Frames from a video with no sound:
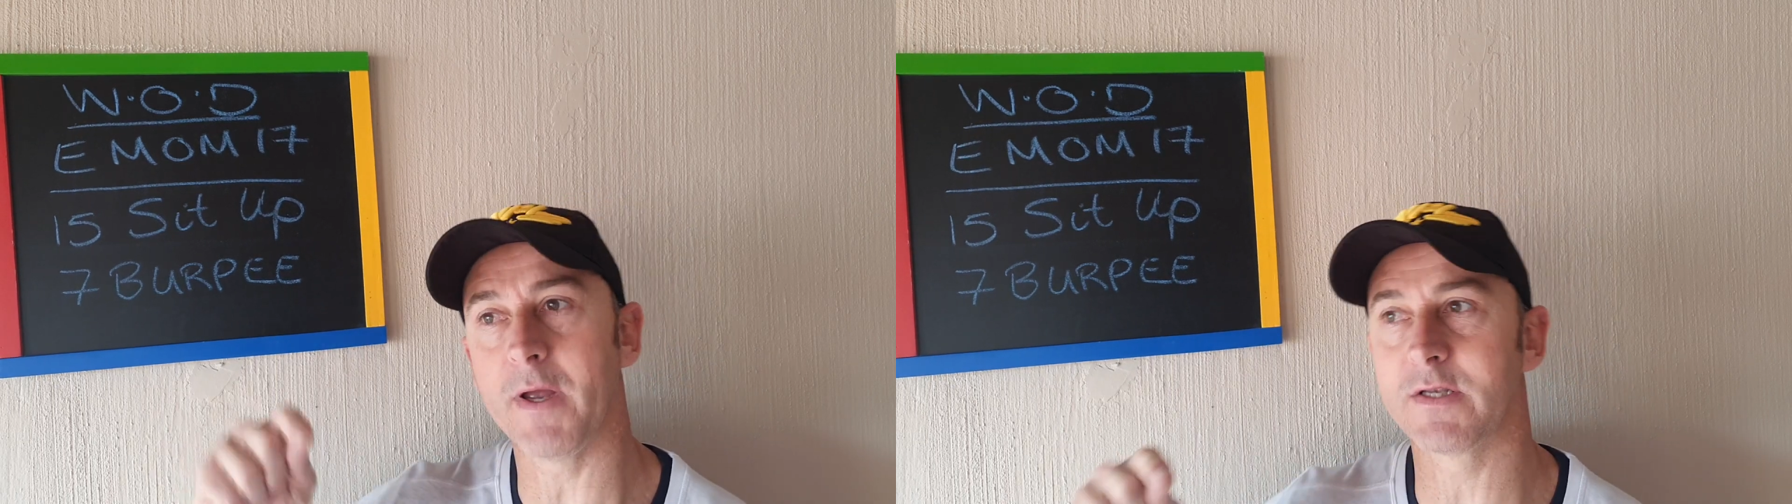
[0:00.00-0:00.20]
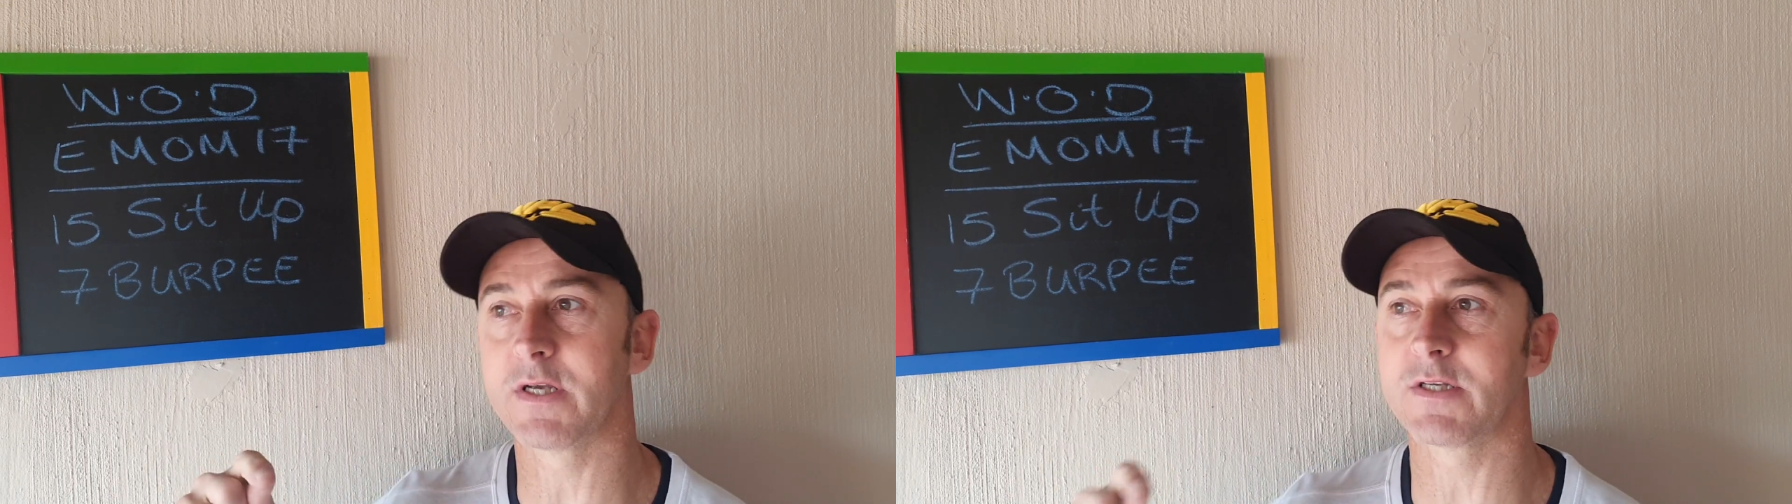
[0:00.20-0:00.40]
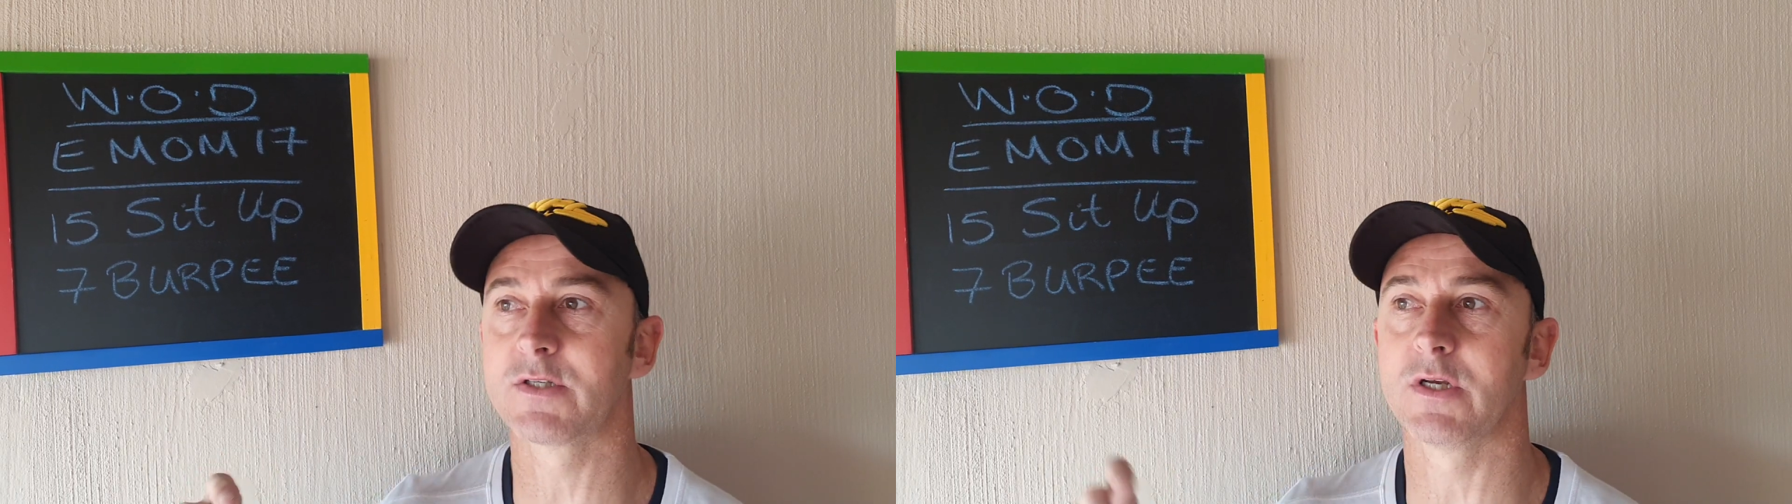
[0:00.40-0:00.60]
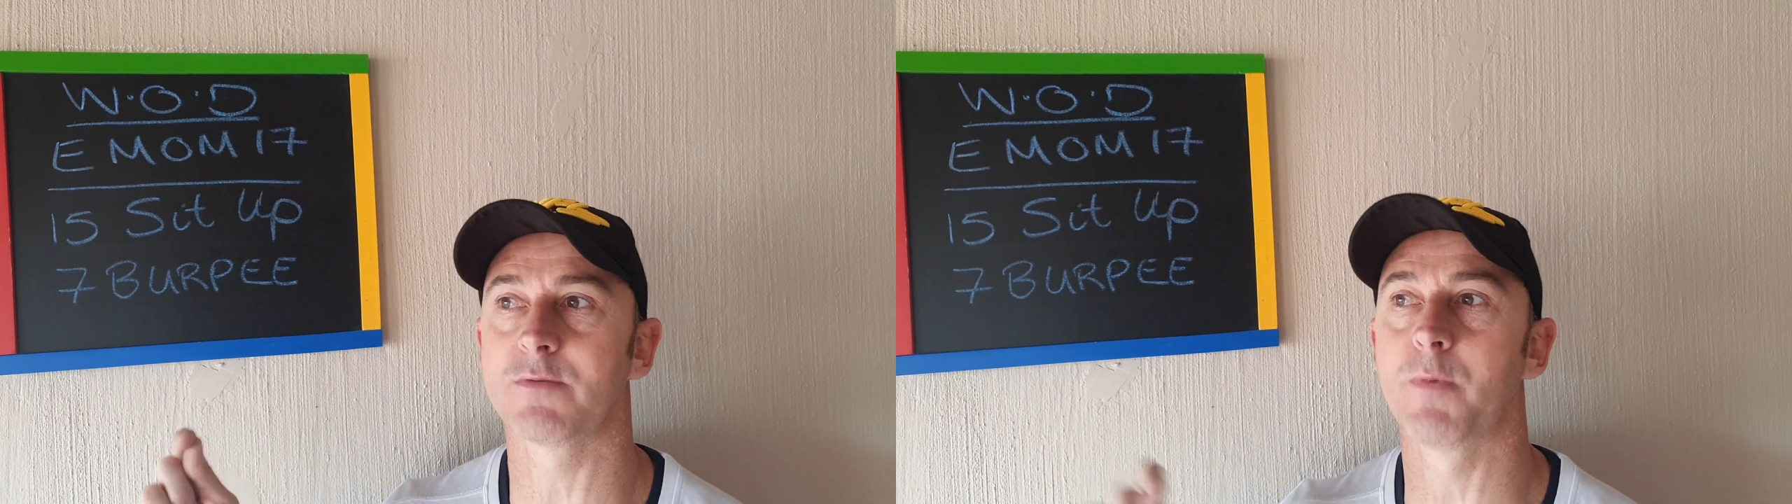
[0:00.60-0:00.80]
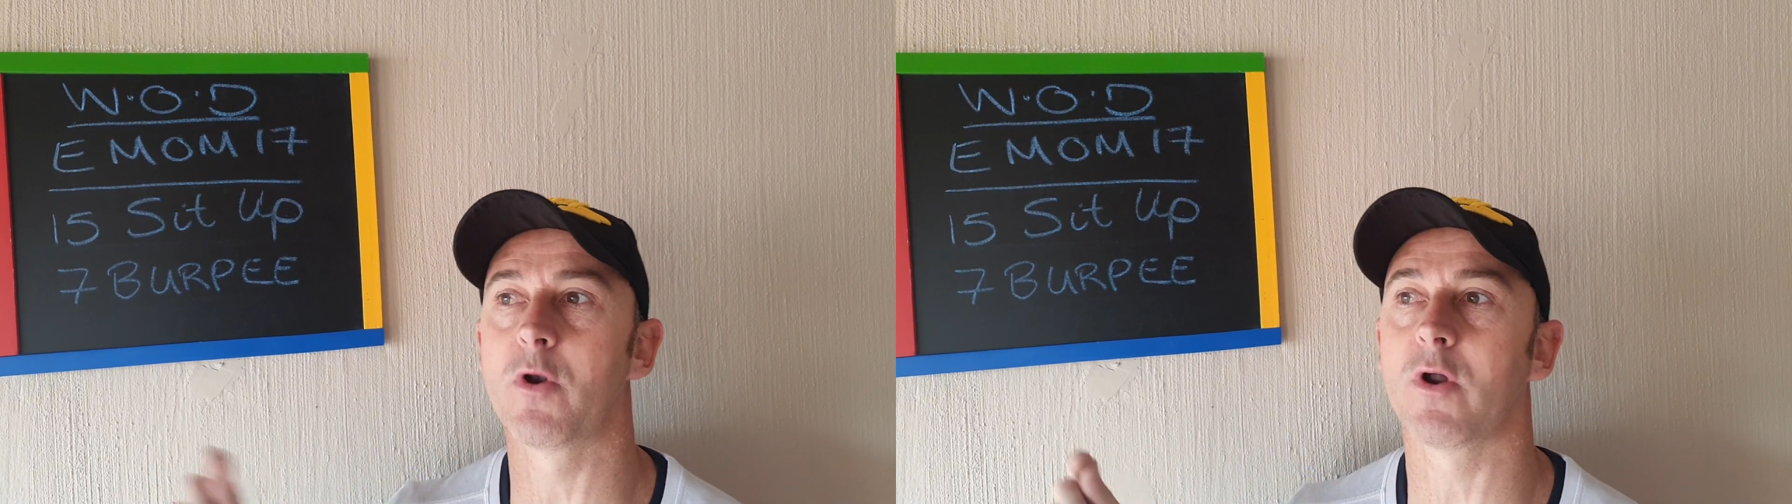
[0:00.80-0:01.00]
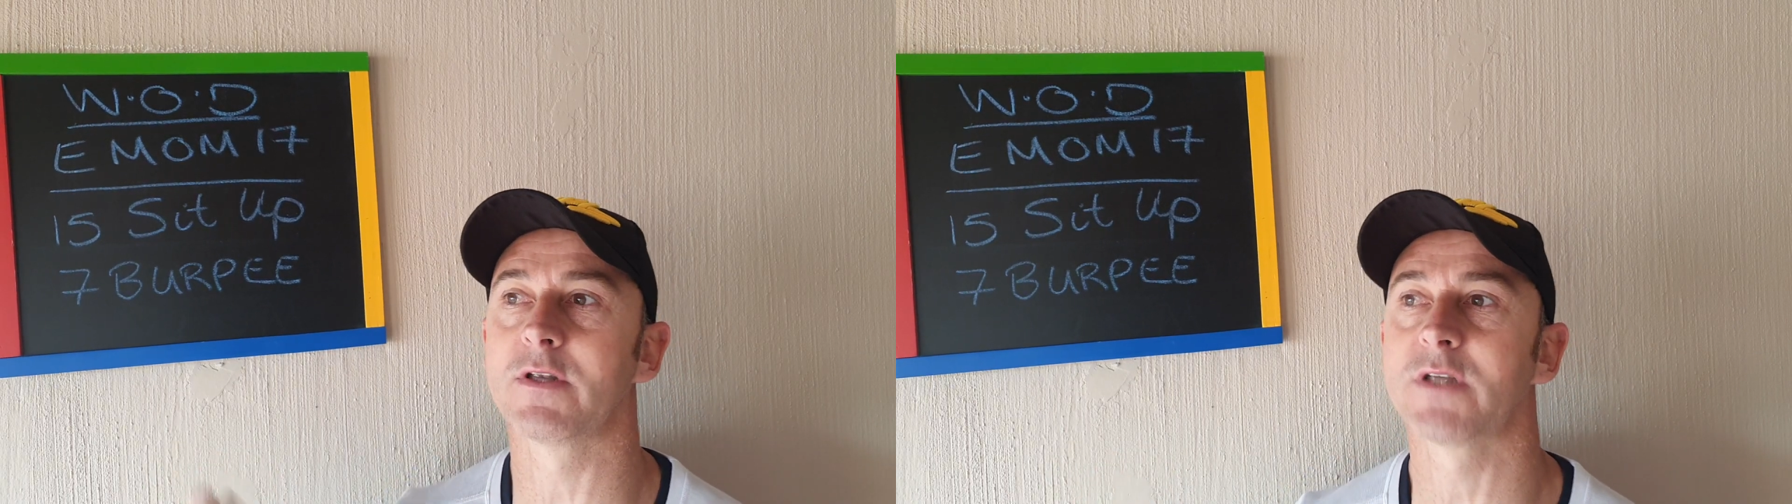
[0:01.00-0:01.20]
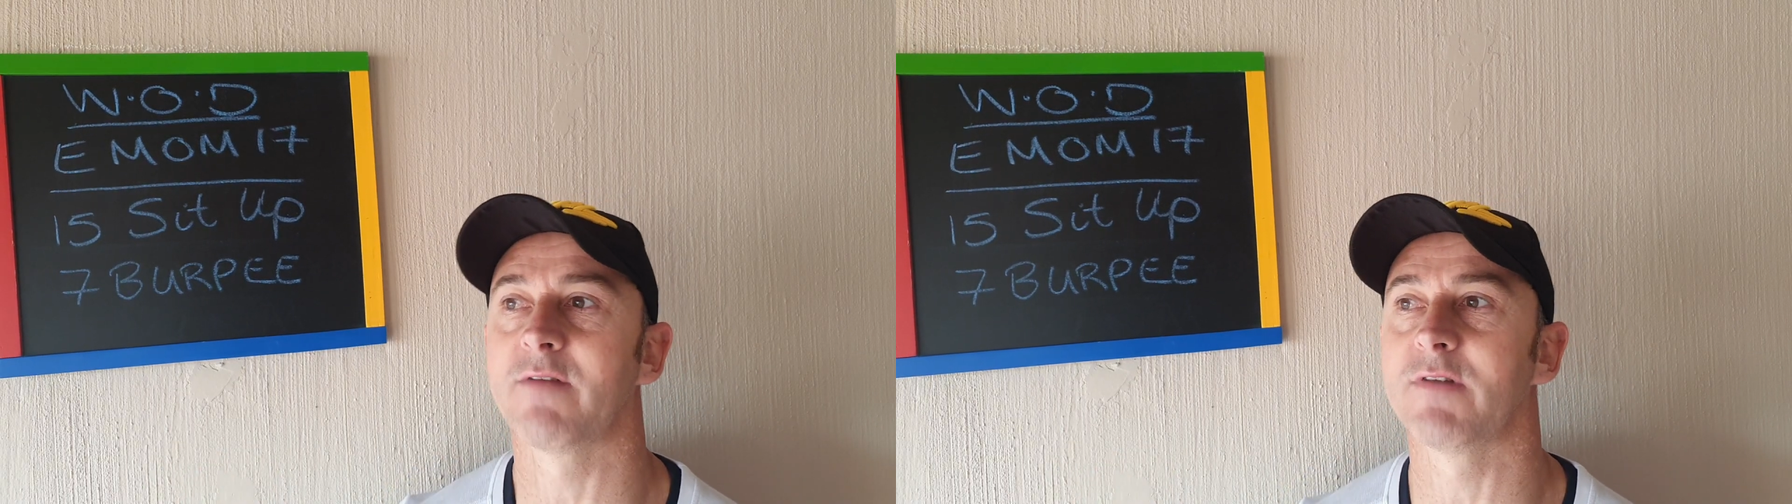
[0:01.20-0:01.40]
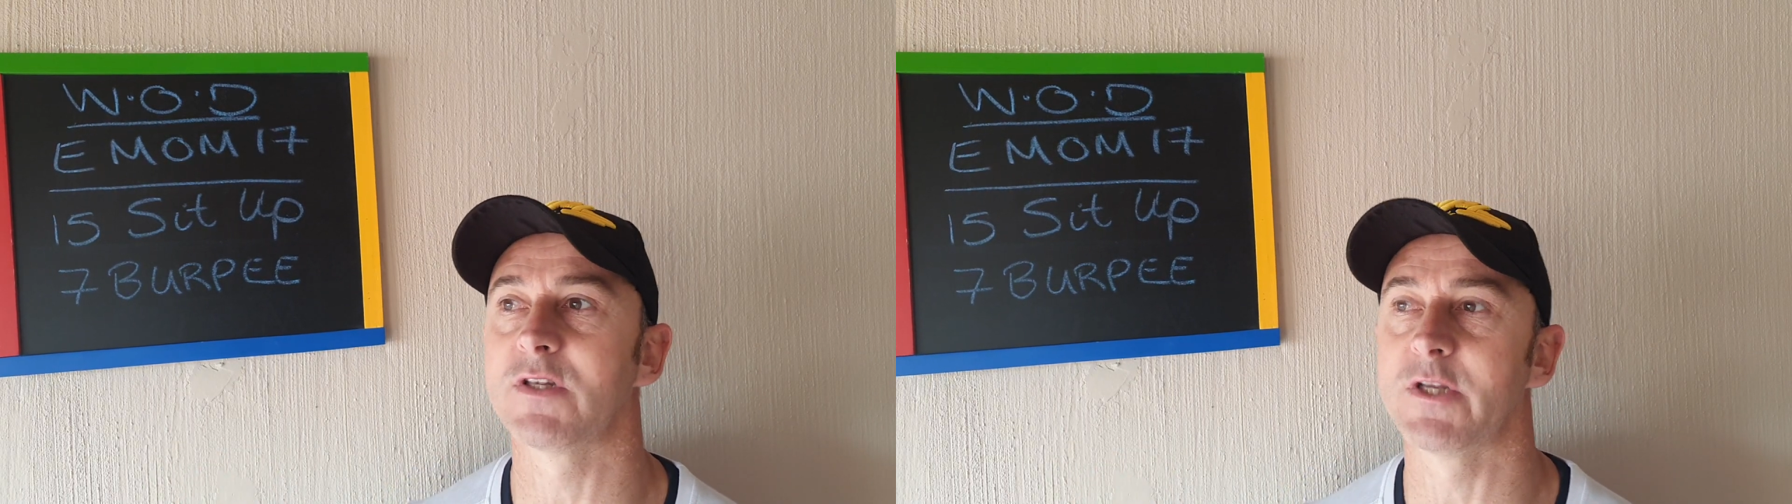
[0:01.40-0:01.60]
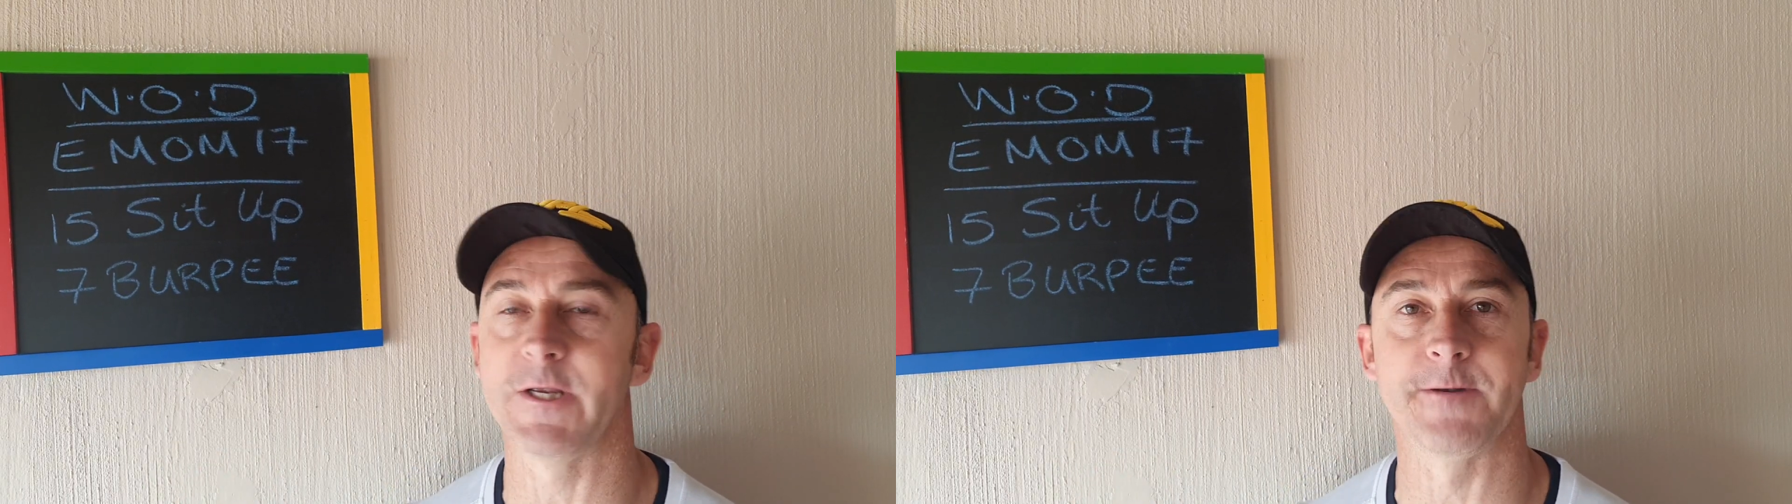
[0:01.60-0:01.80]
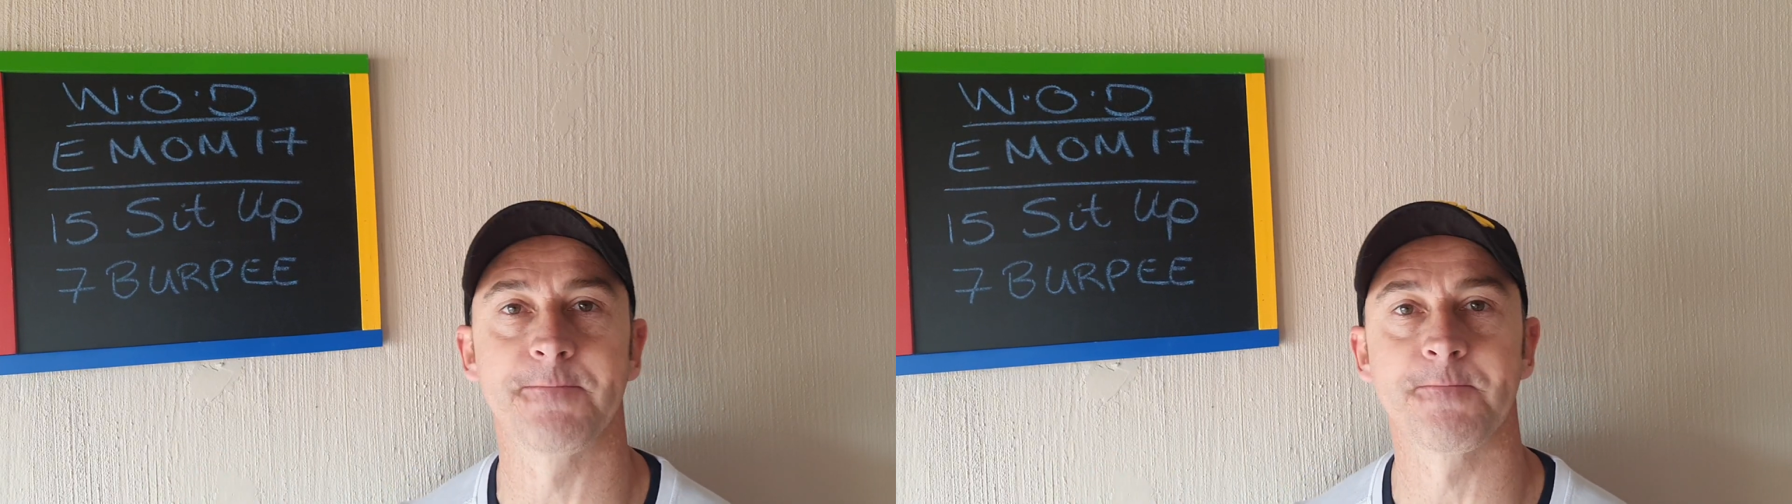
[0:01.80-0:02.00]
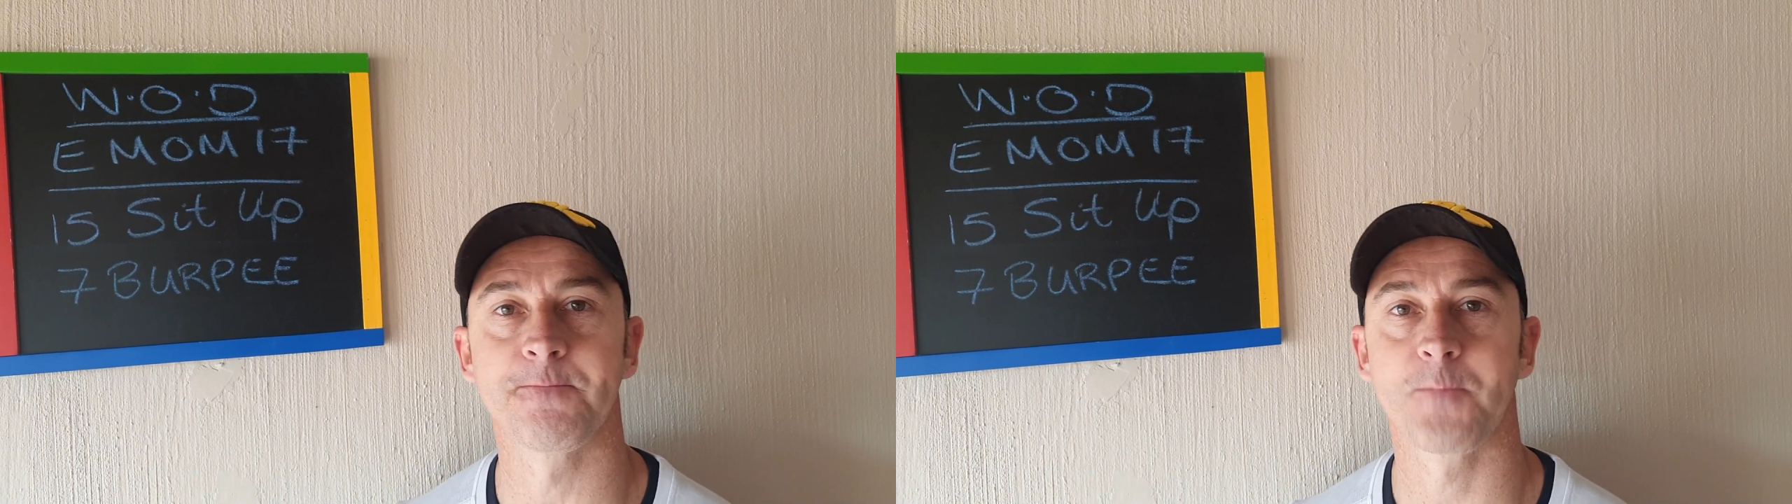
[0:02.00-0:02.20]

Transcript: and just put on 17.